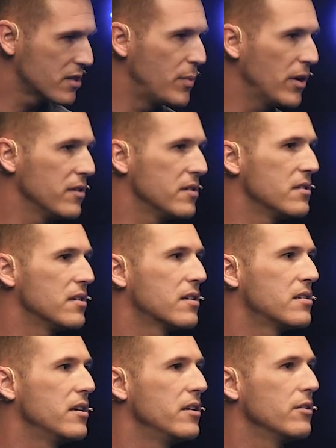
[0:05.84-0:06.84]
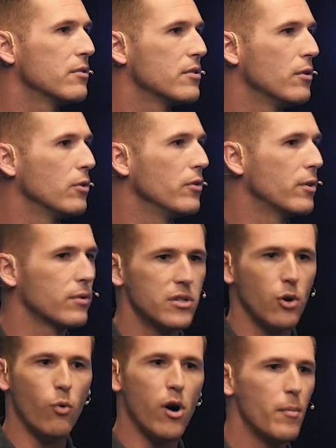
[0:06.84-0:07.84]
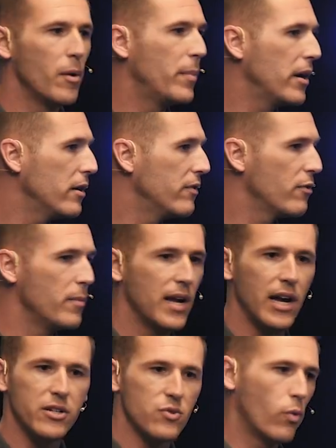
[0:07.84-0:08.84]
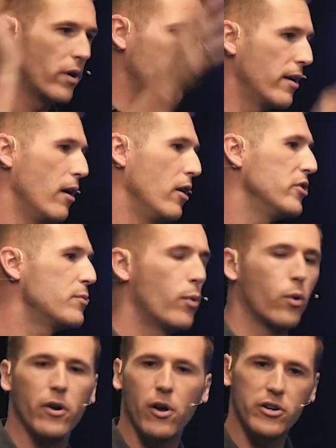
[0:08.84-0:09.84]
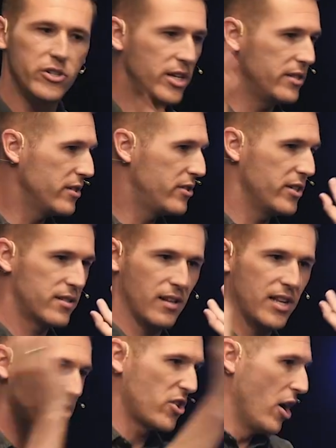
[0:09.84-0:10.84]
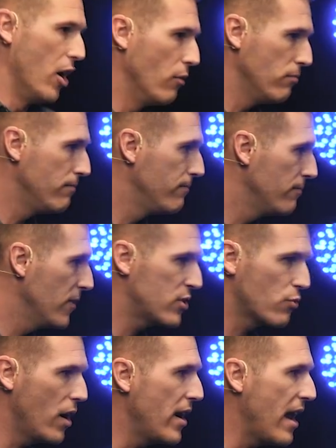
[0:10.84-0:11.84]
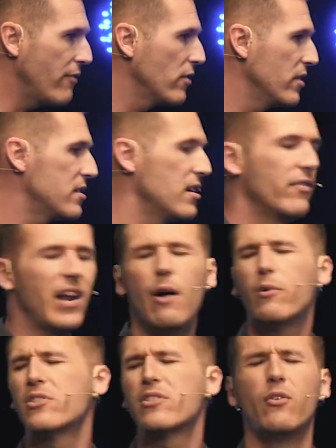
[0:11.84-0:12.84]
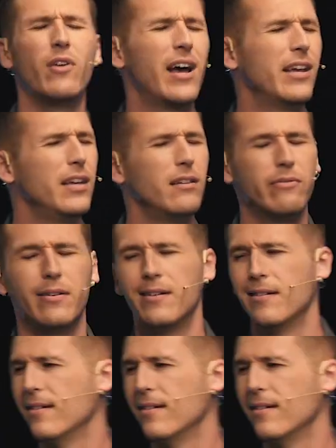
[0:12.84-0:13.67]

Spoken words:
experience at 16 years old, there was no warm-up period for me. I just wanted it all. Just pour it on Jesus. Just let's go. Let's run after this stuff. And I was so naive.